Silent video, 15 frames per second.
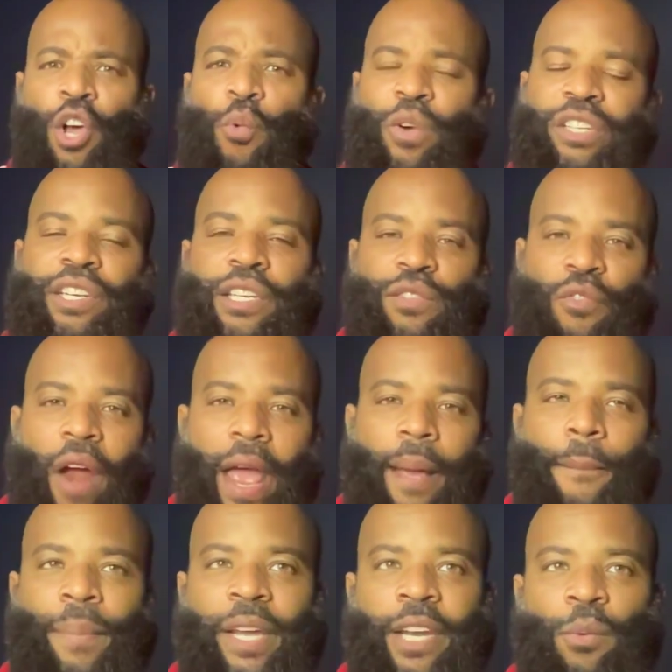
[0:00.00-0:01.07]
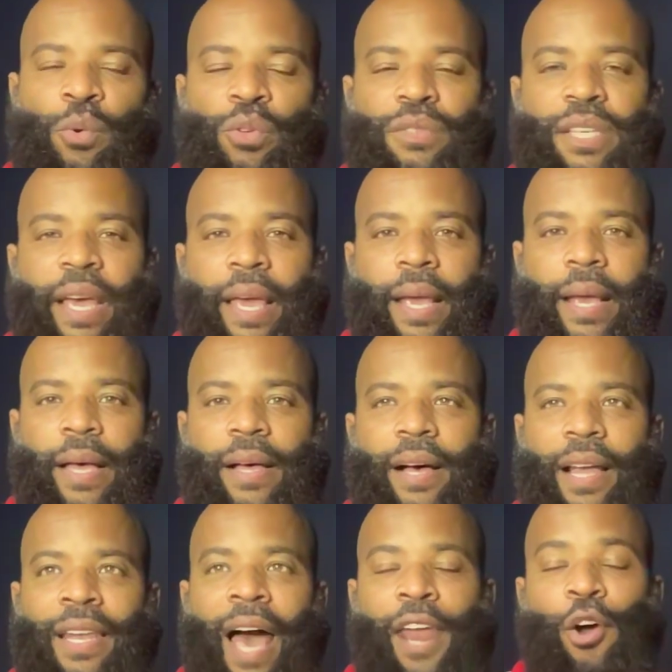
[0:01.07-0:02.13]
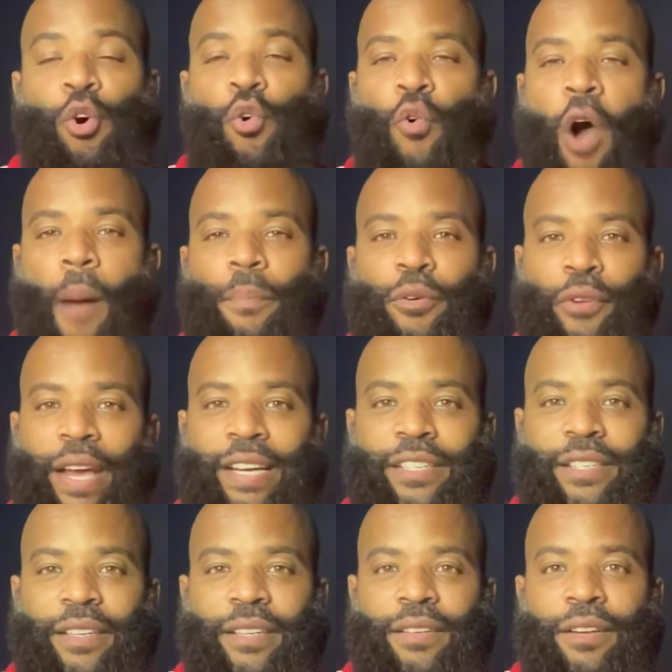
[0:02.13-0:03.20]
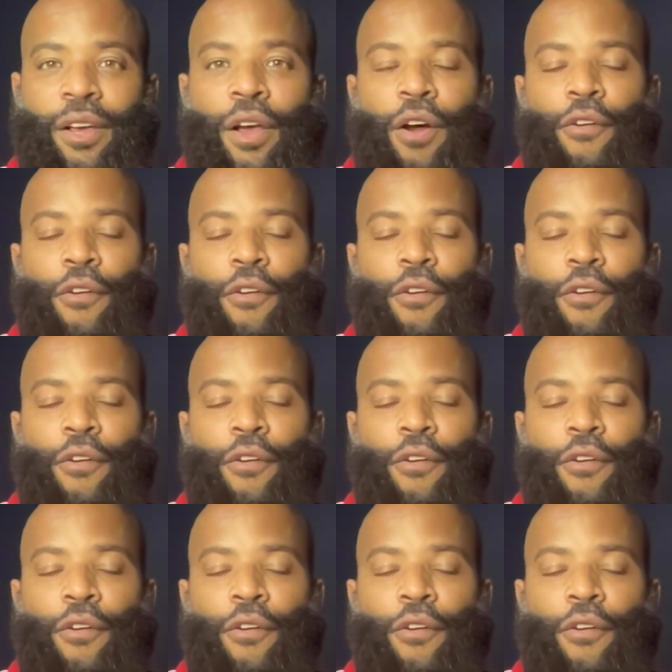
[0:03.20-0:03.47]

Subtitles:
Which she's right, but it will take a lot of cooperation